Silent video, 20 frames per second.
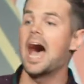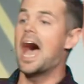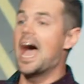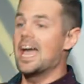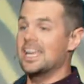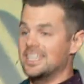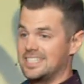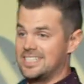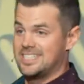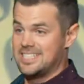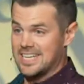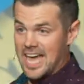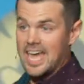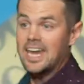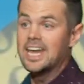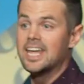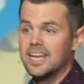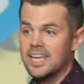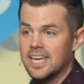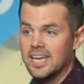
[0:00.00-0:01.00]

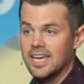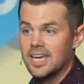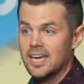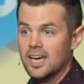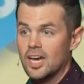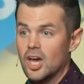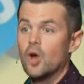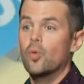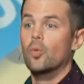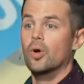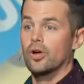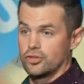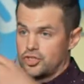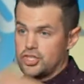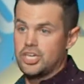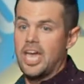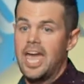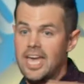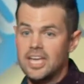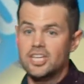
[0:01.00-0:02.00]
Identity will
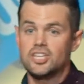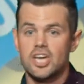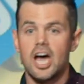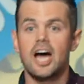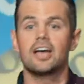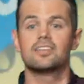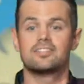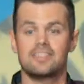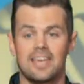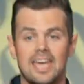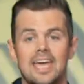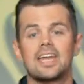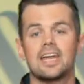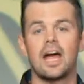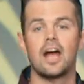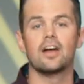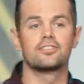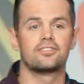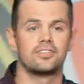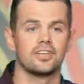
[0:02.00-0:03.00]
change us in
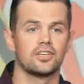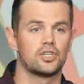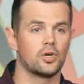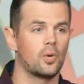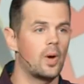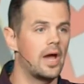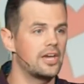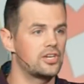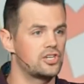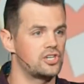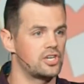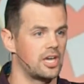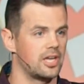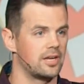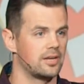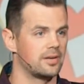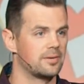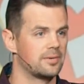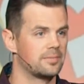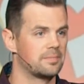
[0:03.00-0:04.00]
our
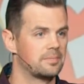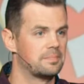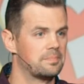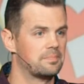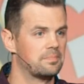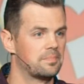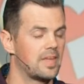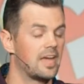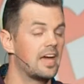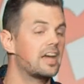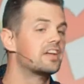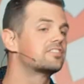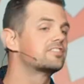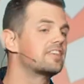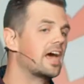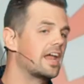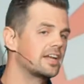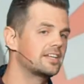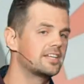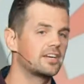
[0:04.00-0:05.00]
situation.
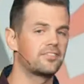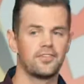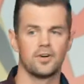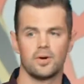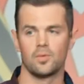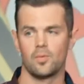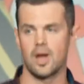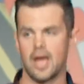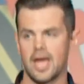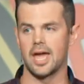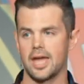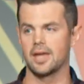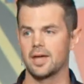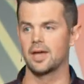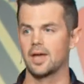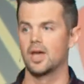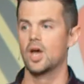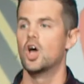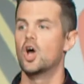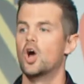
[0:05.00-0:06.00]
Said a different way,
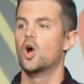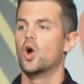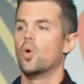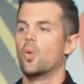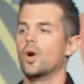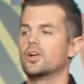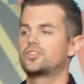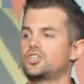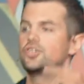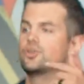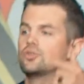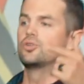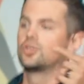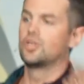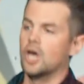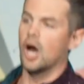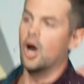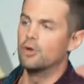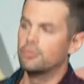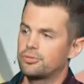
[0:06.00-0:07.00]
what you
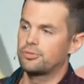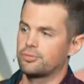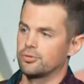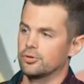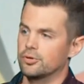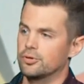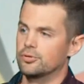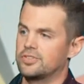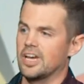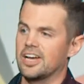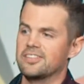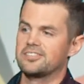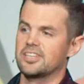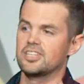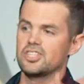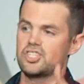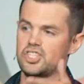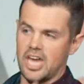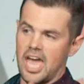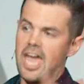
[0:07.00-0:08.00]
go through
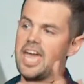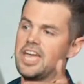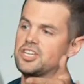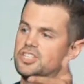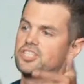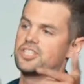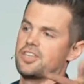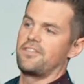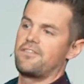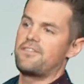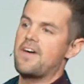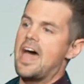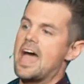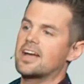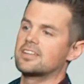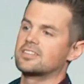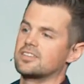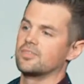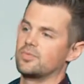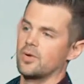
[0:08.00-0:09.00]
doesn't change the
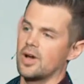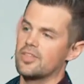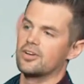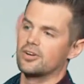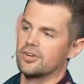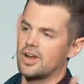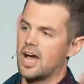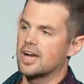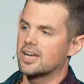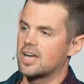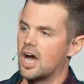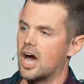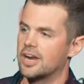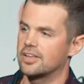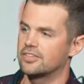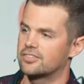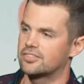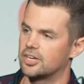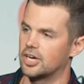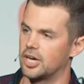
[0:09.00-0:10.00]
fact of whether or not God
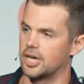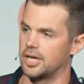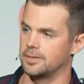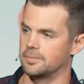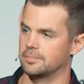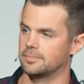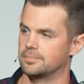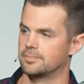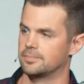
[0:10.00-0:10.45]
is good.